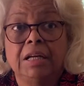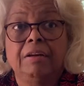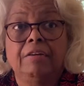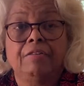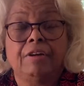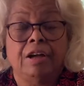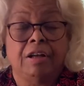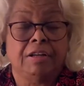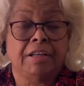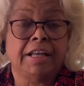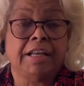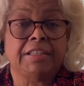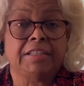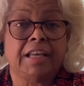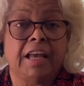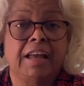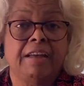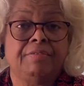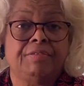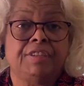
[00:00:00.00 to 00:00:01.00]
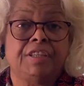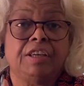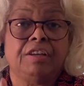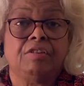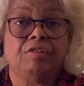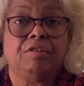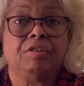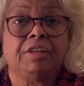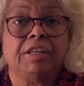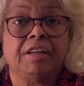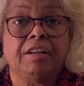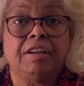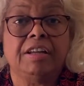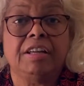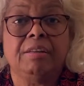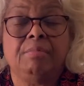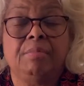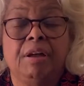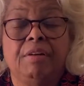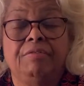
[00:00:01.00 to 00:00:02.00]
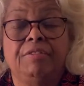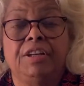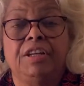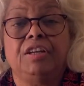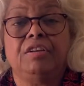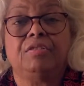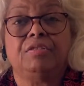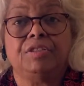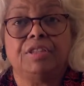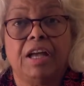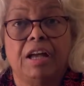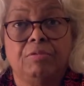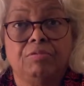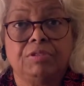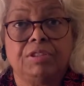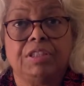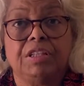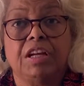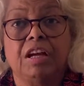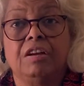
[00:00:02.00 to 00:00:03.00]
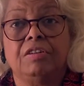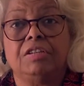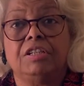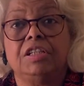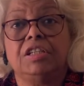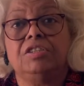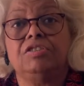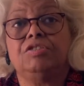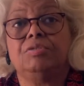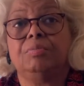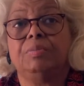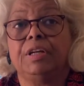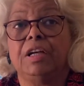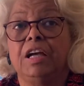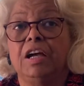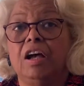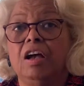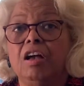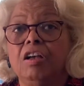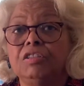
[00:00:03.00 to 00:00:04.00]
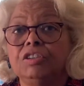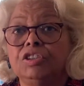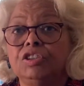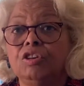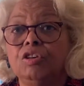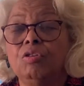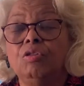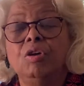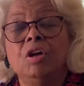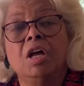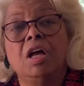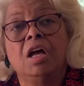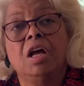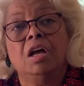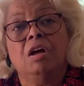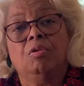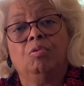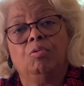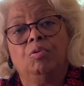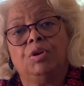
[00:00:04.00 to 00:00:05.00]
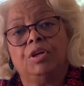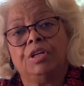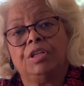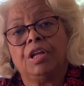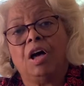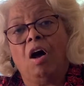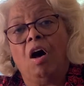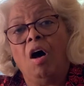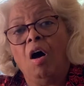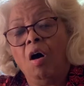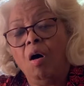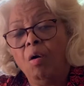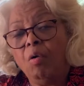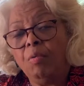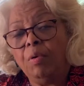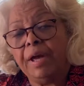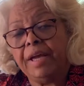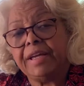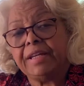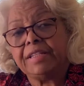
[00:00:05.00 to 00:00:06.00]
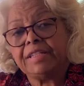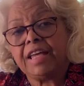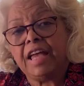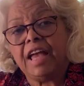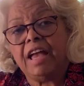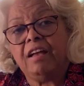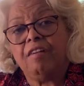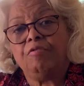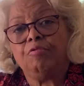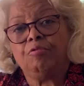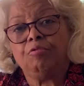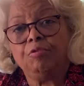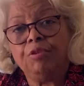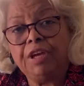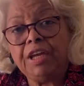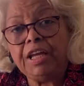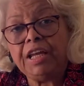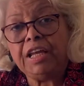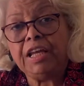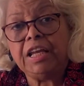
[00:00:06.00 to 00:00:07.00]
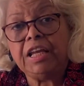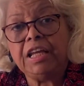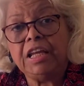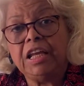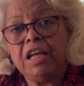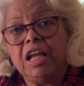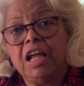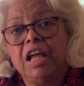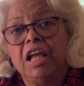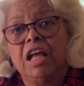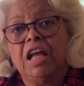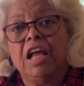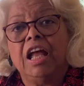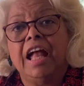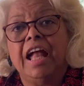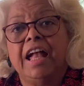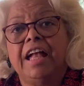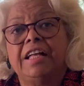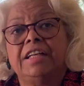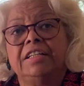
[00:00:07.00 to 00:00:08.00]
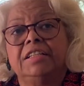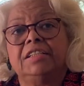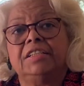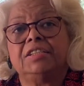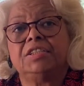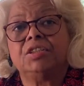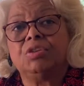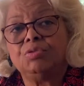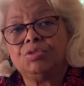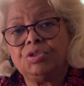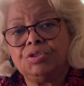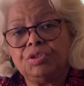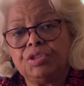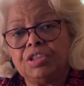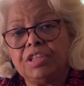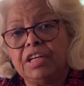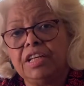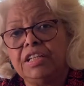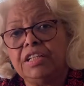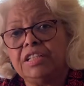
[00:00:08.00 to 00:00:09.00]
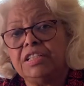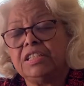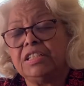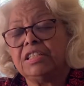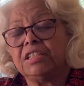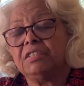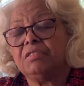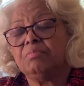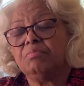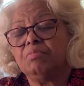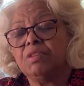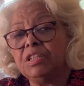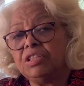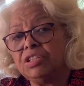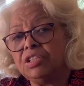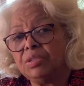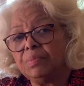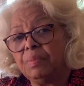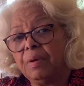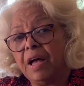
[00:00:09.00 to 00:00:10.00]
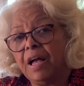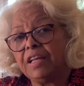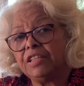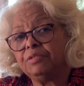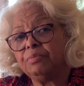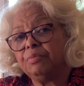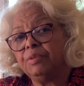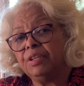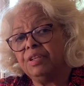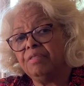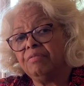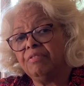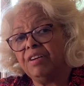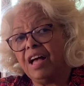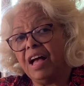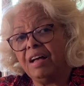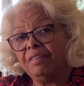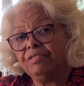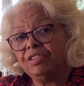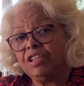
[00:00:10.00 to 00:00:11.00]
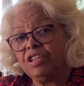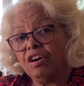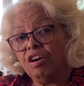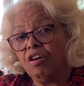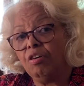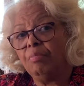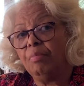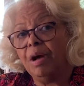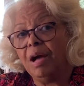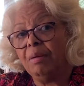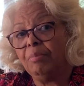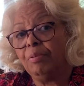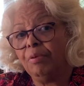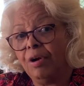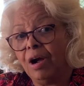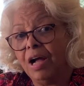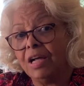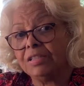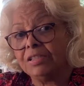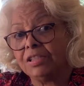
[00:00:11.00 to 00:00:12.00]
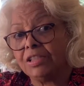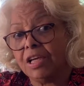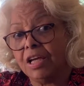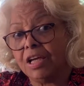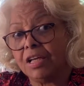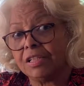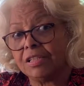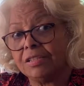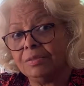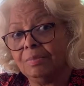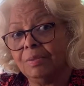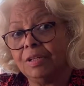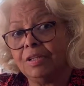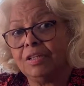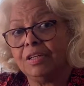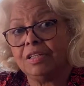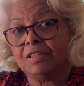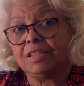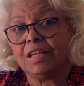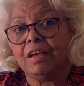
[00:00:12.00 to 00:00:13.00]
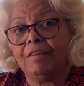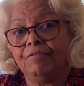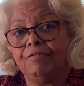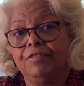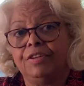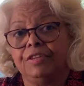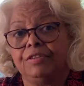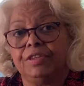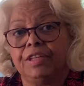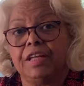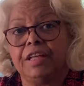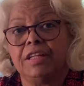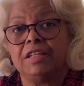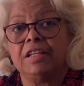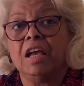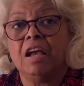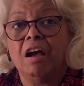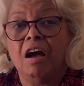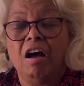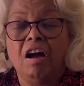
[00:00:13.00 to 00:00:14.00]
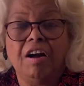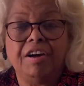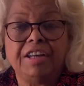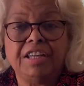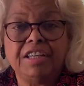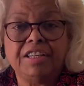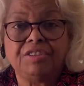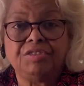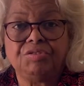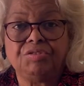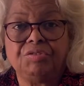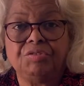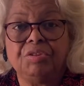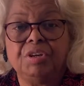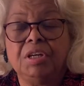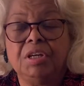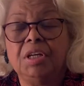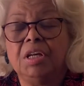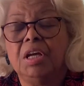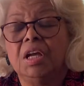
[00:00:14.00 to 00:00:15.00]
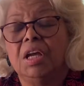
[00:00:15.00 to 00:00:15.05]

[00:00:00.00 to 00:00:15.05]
As I have said earlier in my videos, I was an art teacher, but I also would always have reading and social studies as much as possible involved in all my projects, because I feel that art history